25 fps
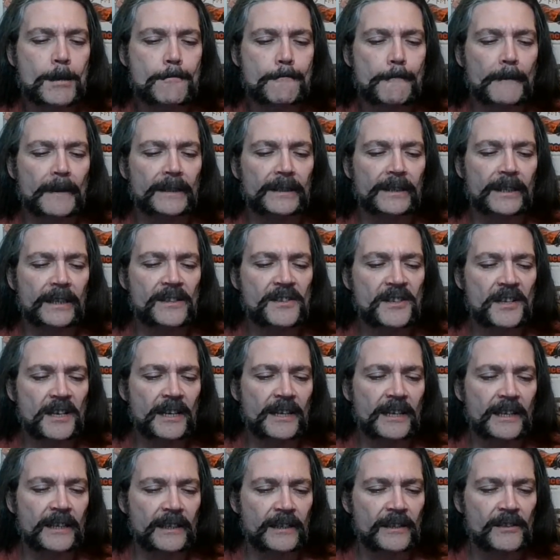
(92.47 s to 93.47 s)
in this
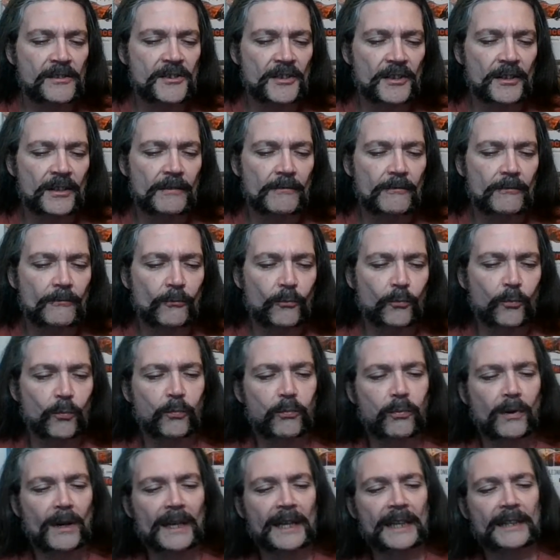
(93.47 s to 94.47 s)
case,
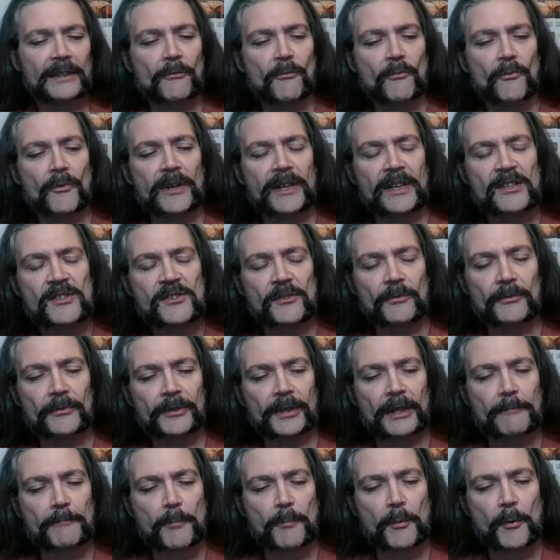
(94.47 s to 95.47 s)
one of the reasons
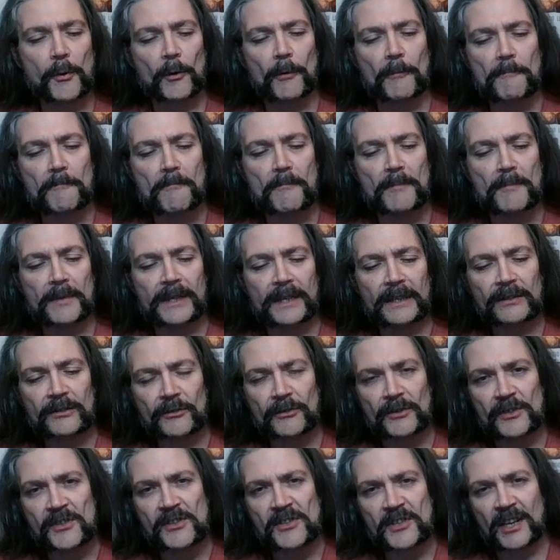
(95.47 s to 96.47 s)
that prompt me
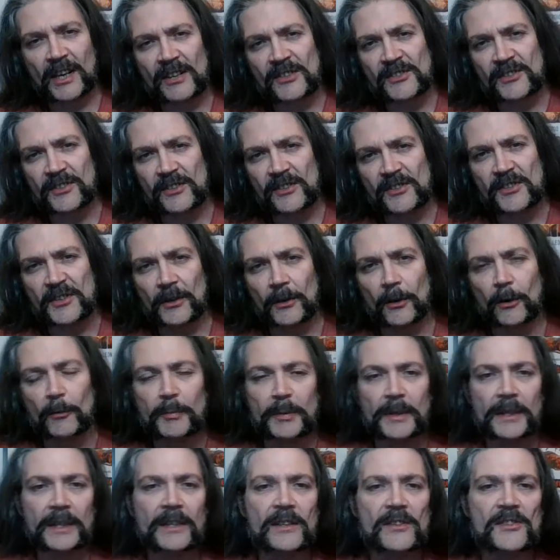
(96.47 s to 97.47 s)
to discuss this
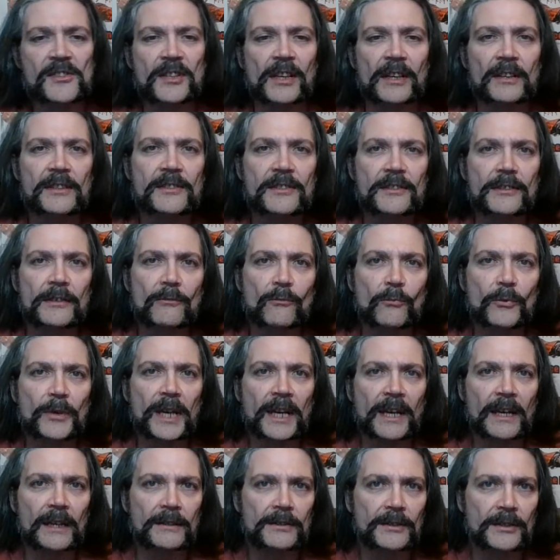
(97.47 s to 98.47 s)
topic is that we
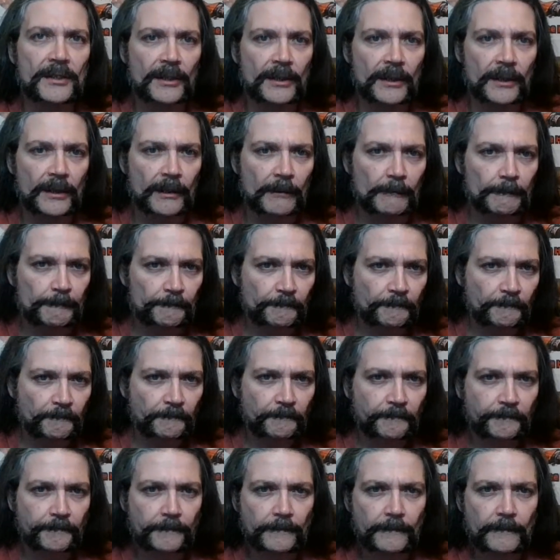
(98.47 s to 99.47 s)
had
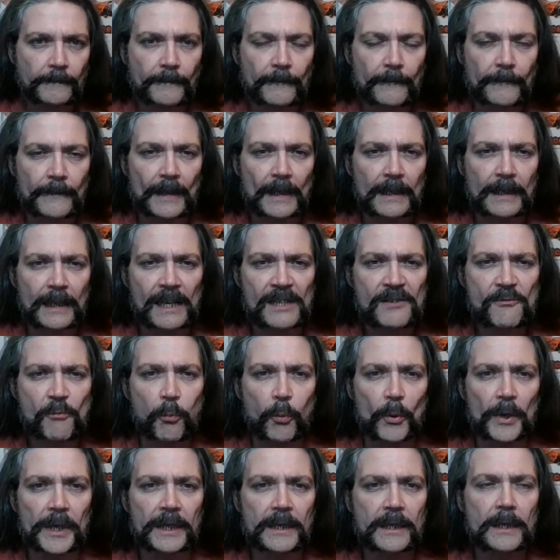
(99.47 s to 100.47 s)
last
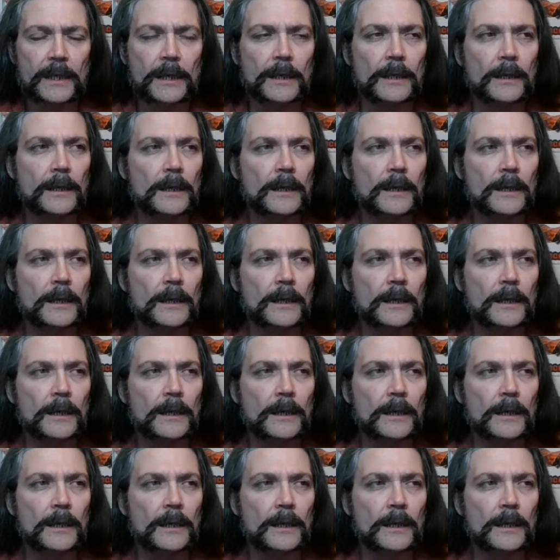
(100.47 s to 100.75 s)
week